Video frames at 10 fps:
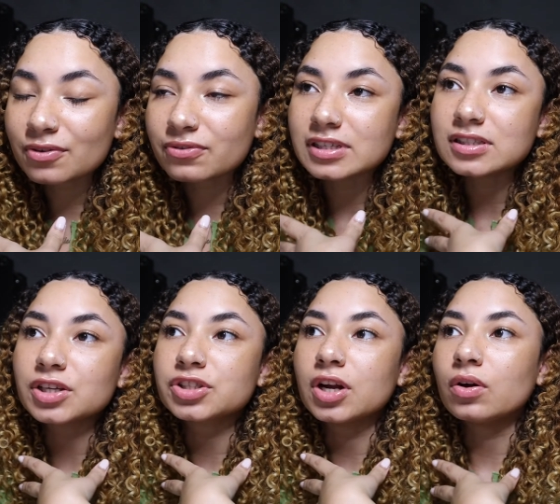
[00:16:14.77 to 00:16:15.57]
for
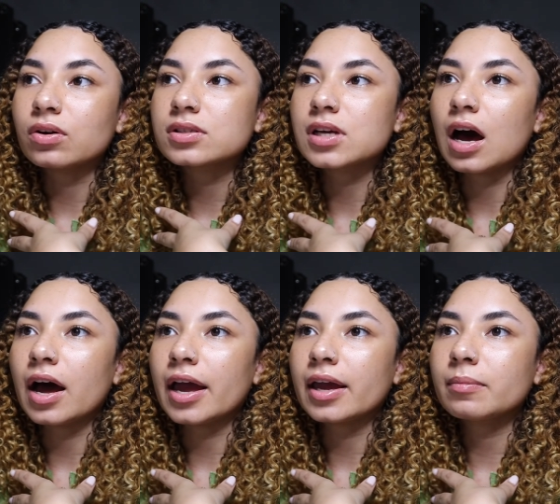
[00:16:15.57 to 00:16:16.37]
such a long
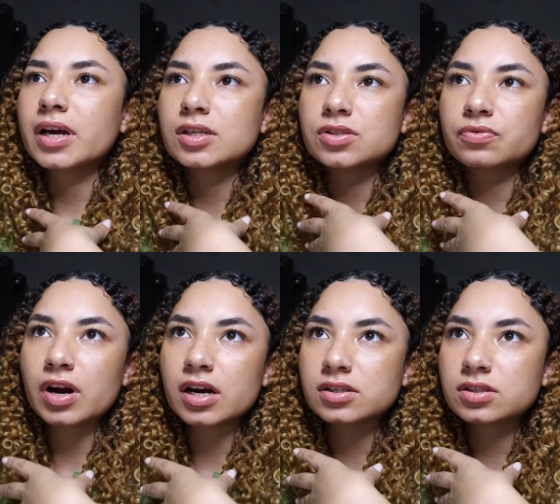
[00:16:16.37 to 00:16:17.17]
time because
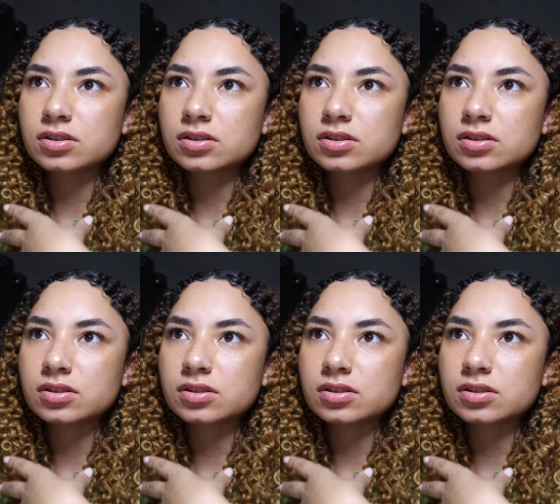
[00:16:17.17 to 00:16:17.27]
first